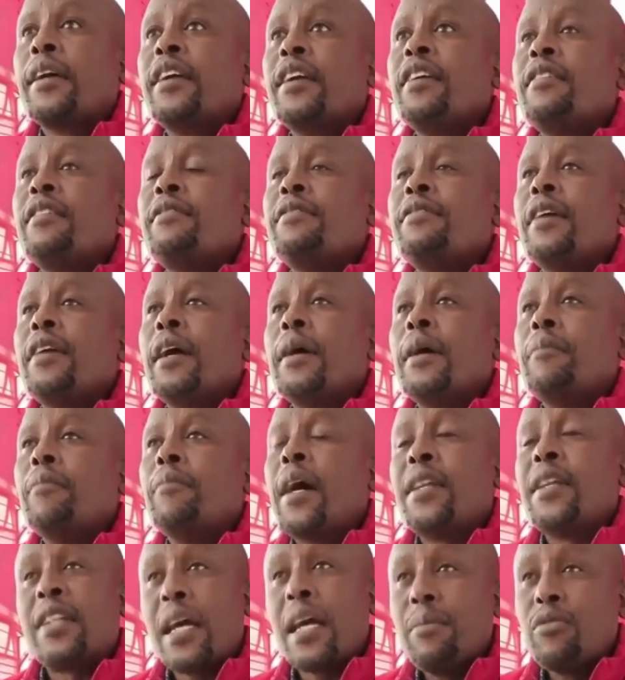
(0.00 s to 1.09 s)
give
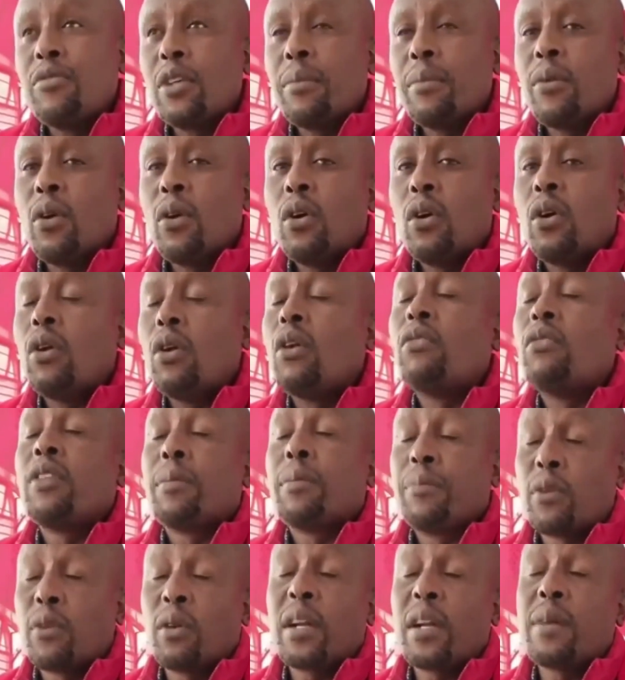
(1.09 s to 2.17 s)
a timetable of
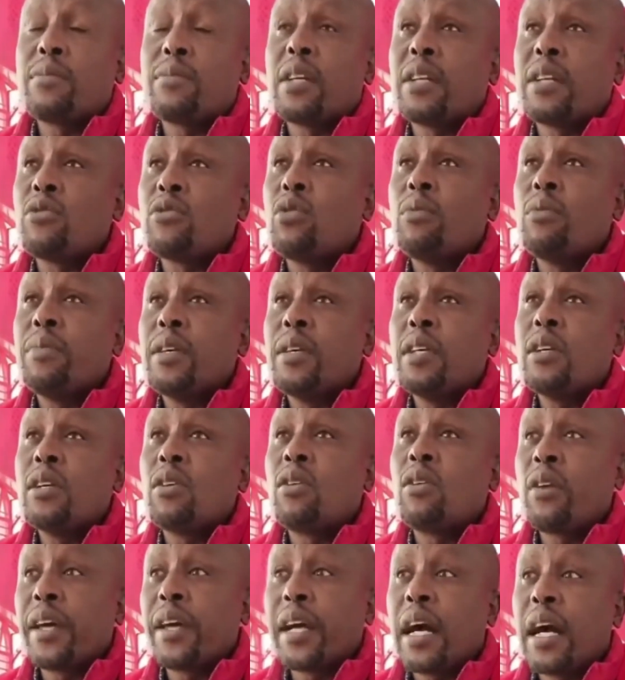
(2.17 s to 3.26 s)
the programs that will be
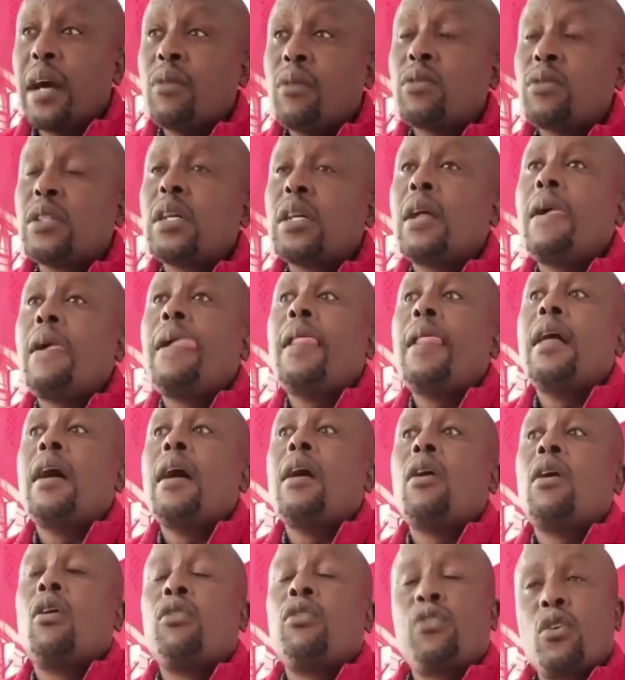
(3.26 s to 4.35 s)
rolling out.
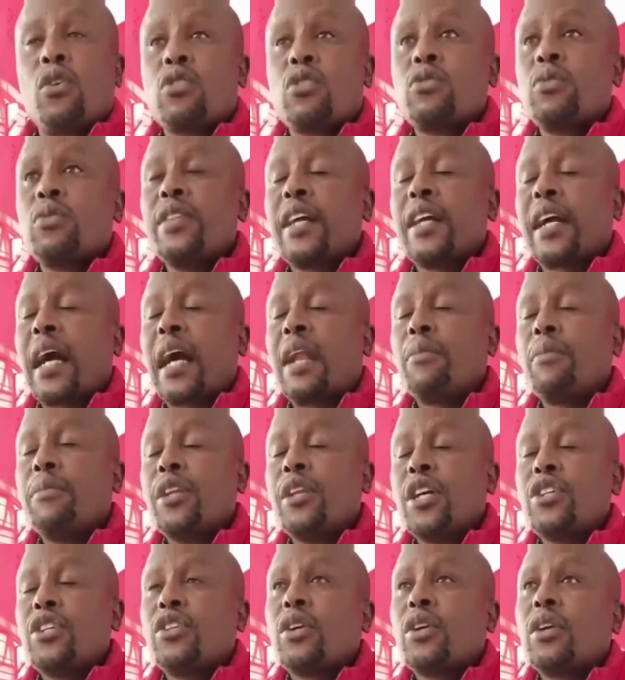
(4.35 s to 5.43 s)
Of course, with the
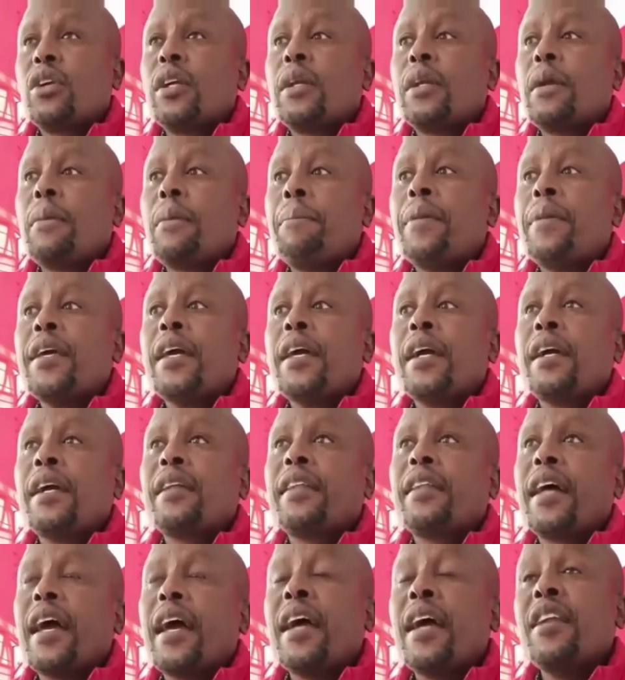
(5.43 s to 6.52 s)
culmination
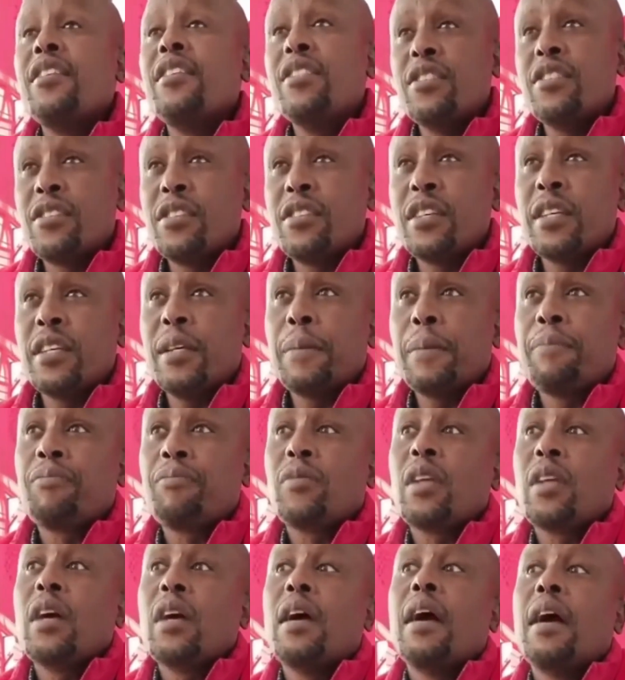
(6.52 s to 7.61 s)
being the NDC.
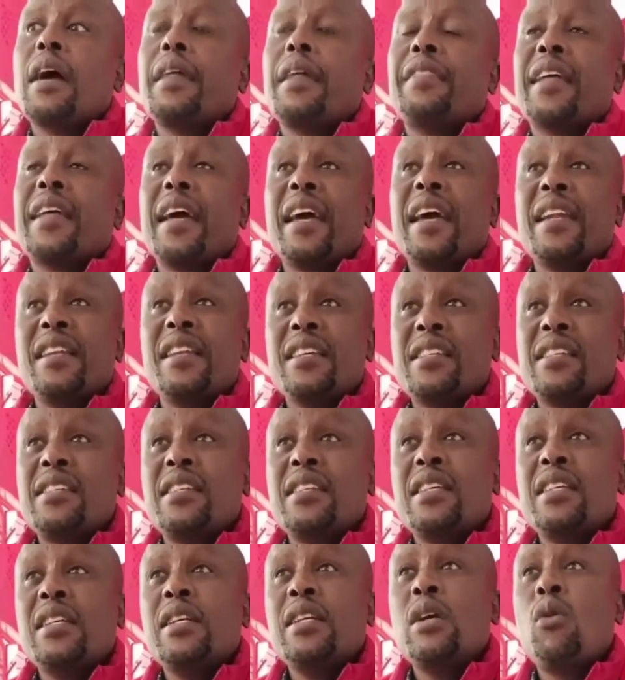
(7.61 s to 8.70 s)
The
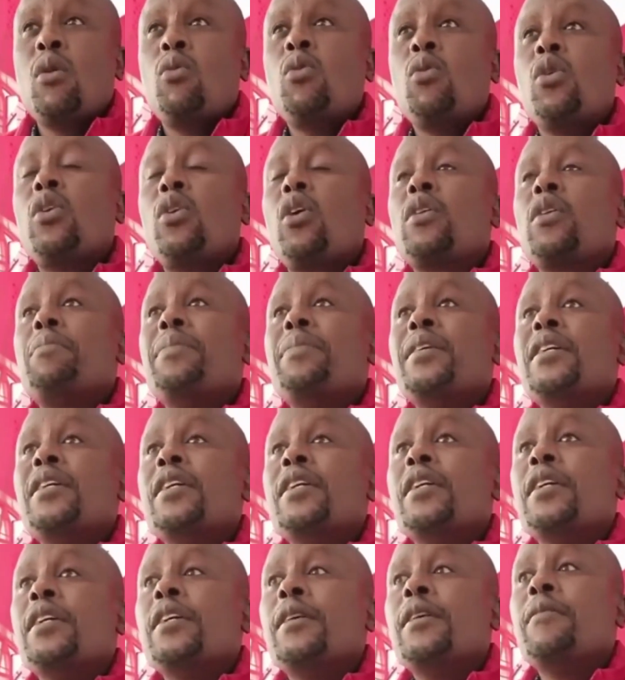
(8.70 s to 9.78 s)
NDC will not
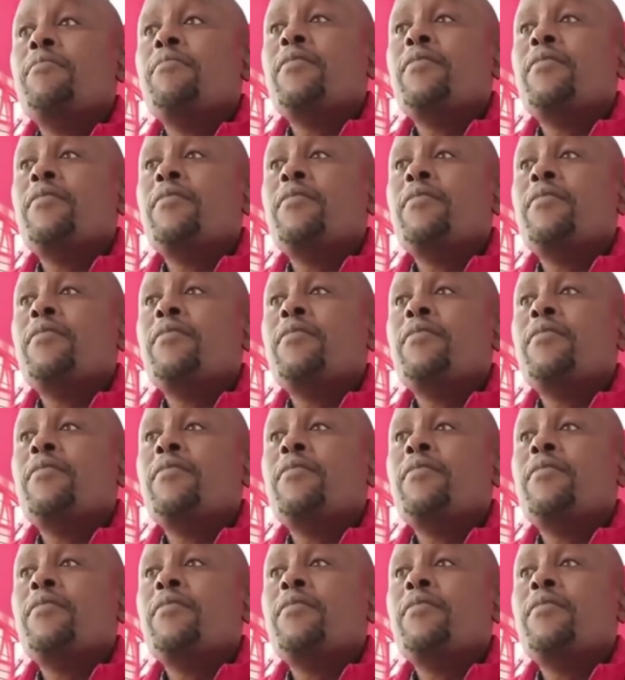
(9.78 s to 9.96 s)
be